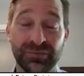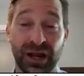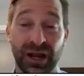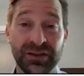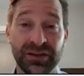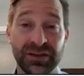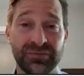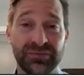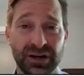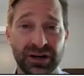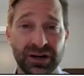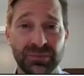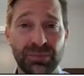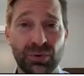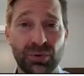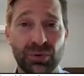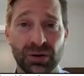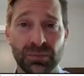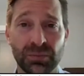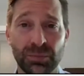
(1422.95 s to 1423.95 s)
I think, very
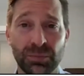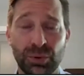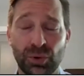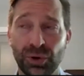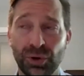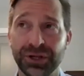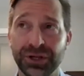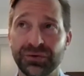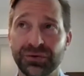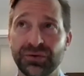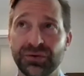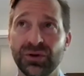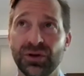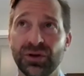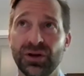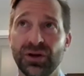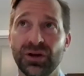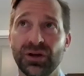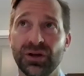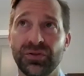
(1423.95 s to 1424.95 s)
important point
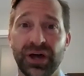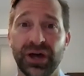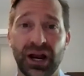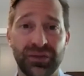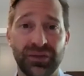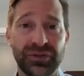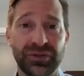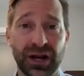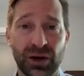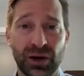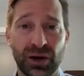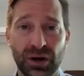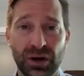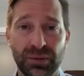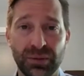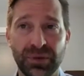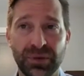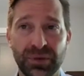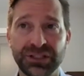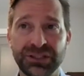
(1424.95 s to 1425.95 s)
that I want
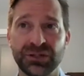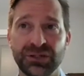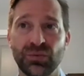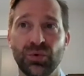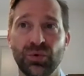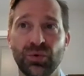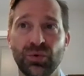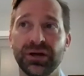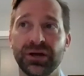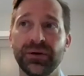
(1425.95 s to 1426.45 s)
to mention